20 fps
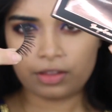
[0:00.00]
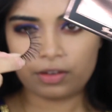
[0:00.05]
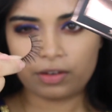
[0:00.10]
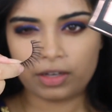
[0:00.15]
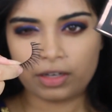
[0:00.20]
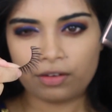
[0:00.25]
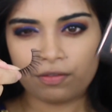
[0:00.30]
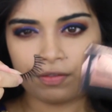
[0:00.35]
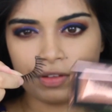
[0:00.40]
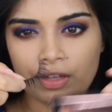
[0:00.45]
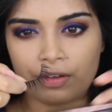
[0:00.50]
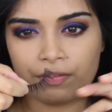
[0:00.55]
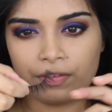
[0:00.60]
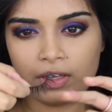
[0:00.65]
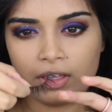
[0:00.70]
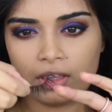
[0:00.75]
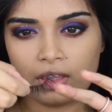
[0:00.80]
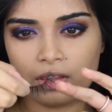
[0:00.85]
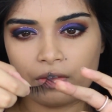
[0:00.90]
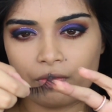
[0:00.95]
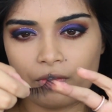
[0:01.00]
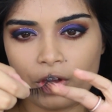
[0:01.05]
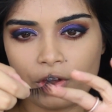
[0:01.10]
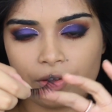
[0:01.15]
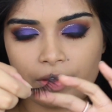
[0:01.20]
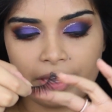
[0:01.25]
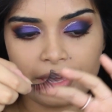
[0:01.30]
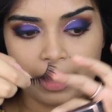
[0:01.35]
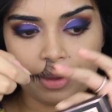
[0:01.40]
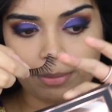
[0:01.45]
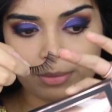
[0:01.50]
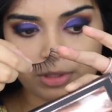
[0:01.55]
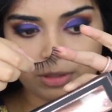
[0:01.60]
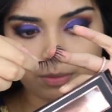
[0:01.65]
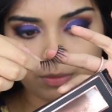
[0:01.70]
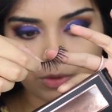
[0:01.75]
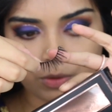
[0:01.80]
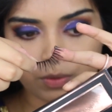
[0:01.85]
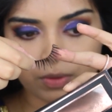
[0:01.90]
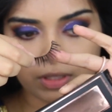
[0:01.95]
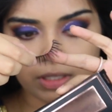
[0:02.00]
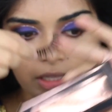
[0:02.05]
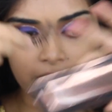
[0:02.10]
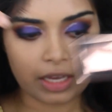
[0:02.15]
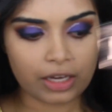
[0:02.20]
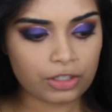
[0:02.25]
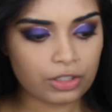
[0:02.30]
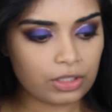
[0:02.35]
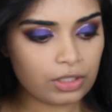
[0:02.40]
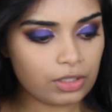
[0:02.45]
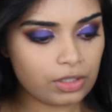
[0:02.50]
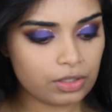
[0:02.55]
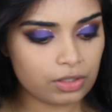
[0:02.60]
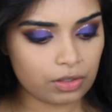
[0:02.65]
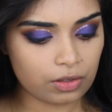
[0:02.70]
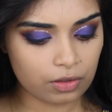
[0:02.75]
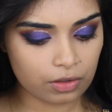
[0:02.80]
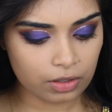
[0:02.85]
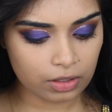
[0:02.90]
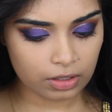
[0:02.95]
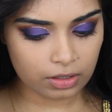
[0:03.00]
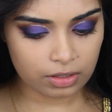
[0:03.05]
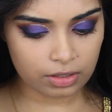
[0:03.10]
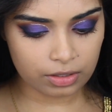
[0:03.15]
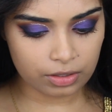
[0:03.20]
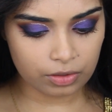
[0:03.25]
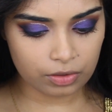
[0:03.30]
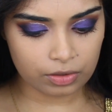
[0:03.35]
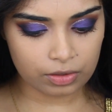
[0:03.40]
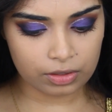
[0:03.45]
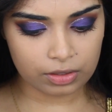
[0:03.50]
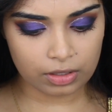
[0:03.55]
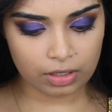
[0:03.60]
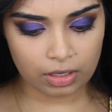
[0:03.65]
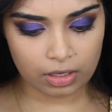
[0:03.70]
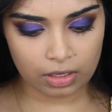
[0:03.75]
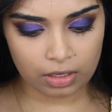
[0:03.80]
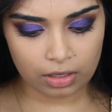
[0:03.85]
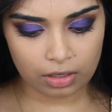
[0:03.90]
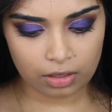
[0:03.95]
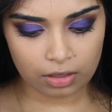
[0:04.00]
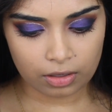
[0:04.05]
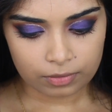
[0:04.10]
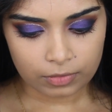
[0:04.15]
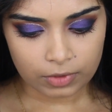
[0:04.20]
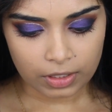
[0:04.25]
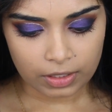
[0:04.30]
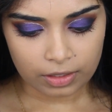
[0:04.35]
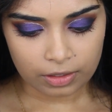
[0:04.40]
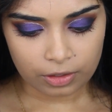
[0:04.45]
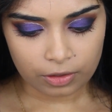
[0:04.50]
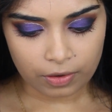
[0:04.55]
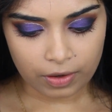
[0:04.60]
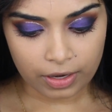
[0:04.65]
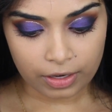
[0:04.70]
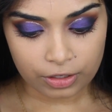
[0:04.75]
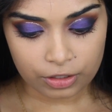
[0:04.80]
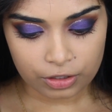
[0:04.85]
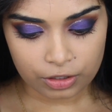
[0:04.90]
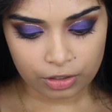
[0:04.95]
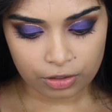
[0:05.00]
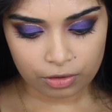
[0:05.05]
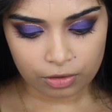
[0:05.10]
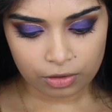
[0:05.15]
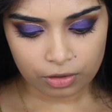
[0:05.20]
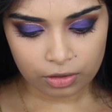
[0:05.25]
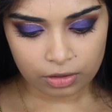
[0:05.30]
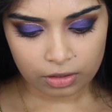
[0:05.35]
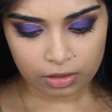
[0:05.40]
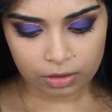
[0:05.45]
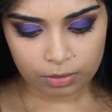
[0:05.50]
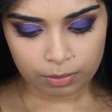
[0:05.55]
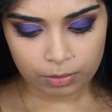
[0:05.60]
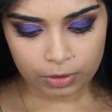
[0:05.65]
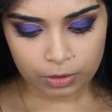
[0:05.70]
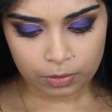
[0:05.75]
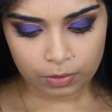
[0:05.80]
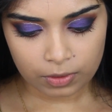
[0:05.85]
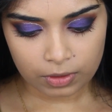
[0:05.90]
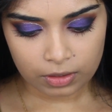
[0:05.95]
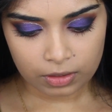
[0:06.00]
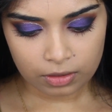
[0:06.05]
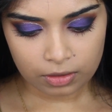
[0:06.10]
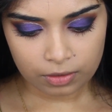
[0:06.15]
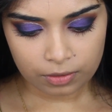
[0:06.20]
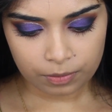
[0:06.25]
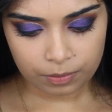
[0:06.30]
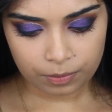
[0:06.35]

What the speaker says: They're kind of fluffy, they've got gaps in between the lashes so you can still see like your eyeshadow look in between.